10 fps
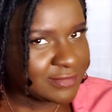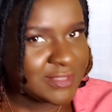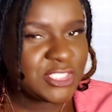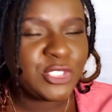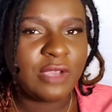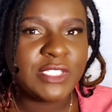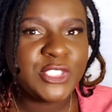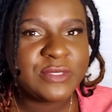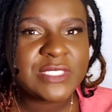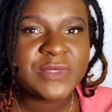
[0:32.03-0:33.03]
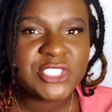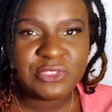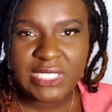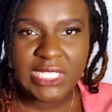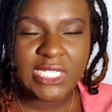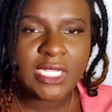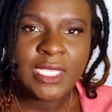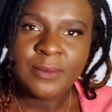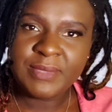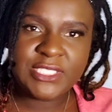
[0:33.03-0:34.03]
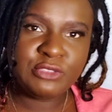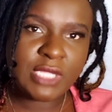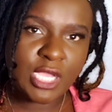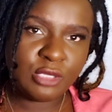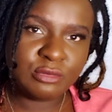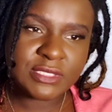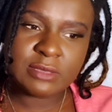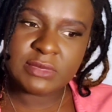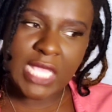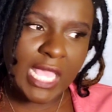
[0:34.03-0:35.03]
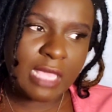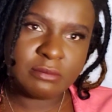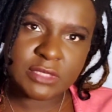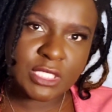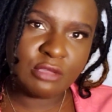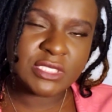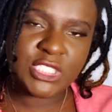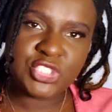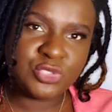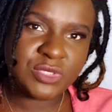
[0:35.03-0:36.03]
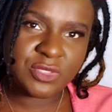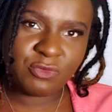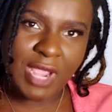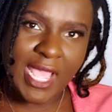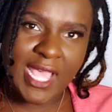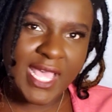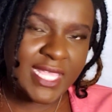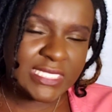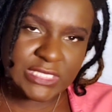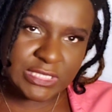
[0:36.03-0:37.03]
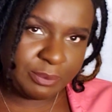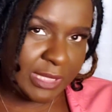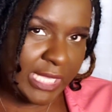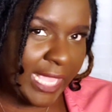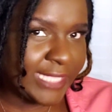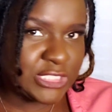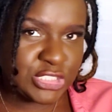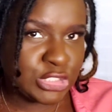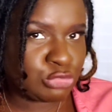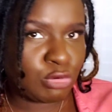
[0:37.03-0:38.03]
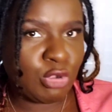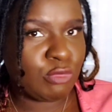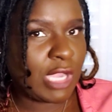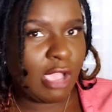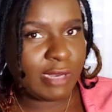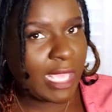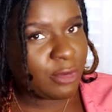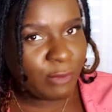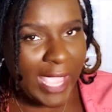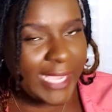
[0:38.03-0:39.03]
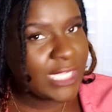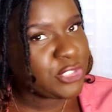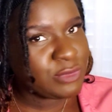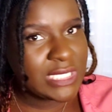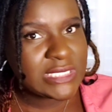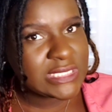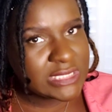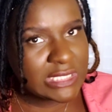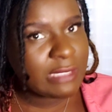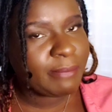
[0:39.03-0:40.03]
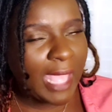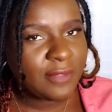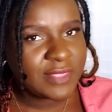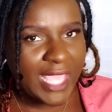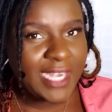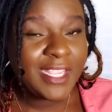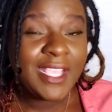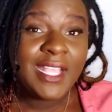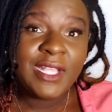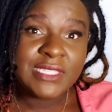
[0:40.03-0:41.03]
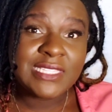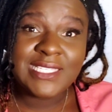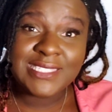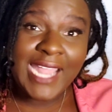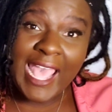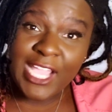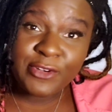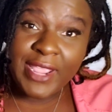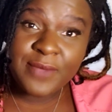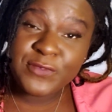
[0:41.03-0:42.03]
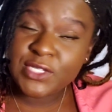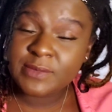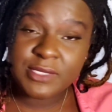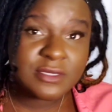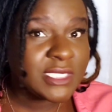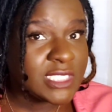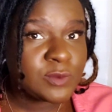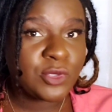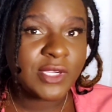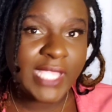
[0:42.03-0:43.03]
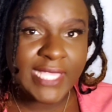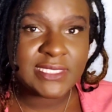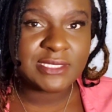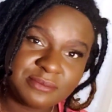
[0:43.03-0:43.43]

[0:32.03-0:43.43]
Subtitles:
You only use it when you need it, but you know, sometimes those issues arise, your pH is just thrown all out of whack, and you need to see about that. The thing that I grab for the most is boric acid.